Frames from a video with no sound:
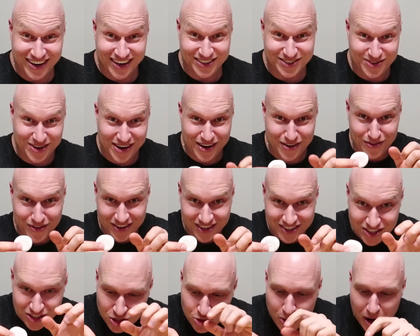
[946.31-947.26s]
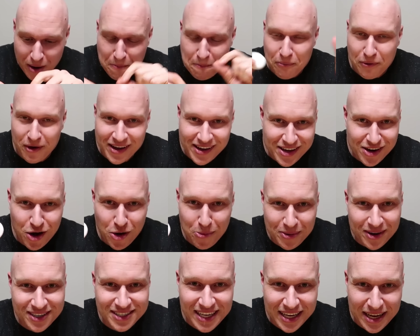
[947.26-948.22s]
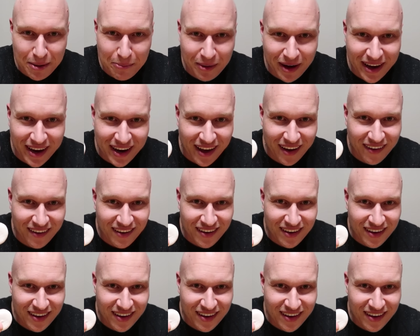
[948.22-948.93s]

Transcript: you guys ready for this? Do I break it over or take a bite?